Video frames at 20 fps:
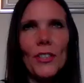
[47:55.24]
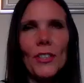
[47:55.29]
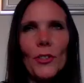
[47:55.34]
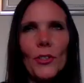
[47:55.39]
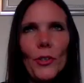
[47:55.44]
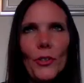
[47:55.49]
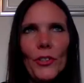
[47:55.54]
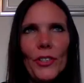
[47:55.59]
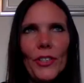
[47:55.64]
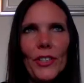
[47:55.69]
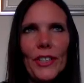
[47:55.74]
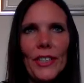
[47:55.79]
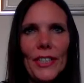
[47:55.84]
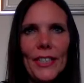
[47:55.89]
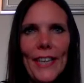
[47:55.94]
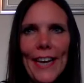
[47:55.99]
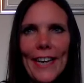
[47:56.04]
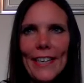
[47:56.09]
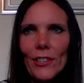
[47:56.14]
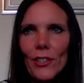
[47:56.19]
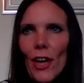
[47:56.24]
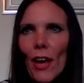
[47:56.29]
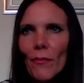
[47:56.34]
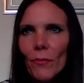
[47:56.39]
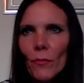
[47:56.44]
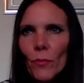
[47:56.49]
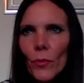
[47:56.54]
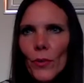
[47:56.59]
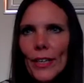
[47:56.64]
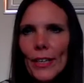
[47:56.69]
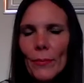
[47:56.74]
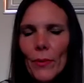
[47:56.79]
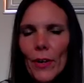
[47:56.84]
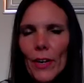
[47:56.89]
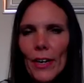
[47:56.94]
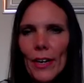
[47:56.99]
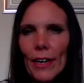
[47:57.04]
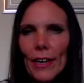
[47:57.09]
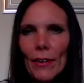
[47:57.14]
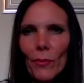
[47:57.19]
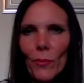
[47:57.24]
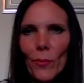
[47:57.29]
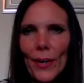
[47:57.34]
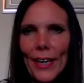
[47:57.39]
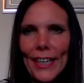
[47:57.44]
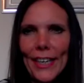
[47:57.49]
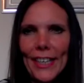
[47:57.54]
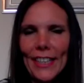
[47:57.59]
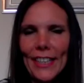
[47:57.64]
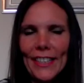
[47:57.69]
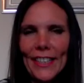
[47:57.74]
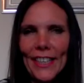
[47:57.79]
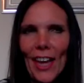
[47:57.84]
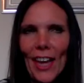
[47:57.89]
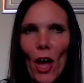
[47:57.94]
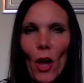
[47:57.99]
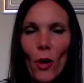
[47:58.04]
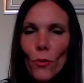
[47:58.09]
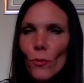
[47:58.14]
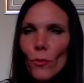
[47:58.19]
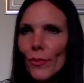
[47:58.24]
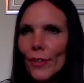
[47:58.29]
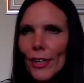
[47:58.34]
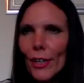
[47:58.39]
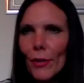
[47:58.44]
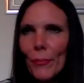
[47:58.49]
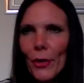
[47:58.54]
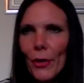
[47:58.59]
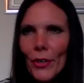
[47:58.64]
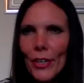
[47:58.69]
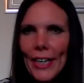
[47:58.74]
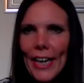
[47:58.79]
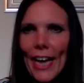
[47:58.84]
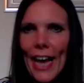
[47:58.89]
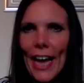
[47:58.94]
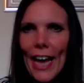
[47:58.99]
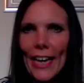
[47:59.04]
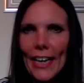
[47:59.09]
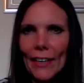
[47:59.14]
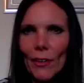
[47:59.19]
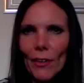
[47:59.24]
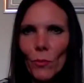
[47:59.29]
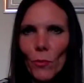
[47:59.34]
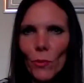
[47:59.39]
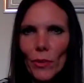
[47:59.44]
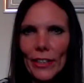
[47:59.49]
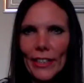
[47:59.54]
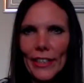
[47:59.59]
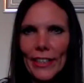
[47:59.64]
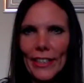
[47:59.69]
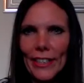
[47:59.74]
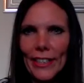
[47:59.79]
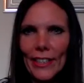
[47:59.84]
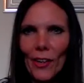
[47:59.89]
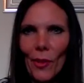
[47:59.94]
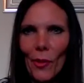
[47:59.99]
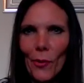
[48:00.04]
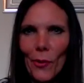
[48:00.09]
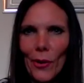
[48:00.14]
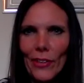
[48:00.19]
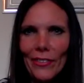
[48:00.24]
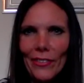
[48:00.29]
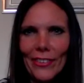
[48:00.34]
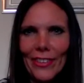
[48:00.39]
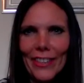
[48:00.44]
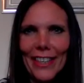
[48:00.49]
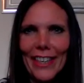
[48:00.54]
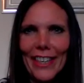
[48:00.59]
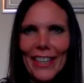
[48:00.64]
just got to the stage, haven't we, where we can over communicate. Here's another one.